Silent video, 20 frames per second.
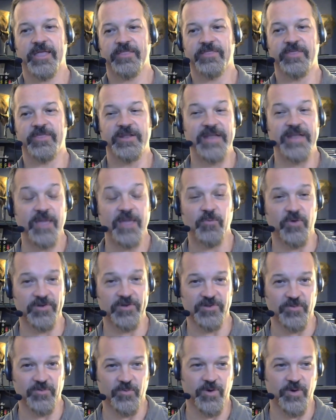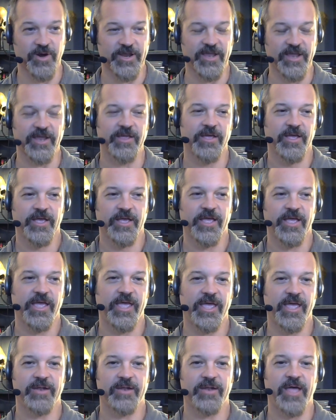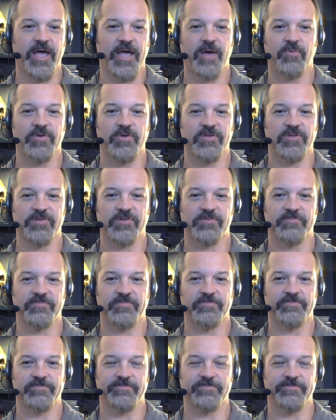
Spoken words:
the name wasn't working, and I was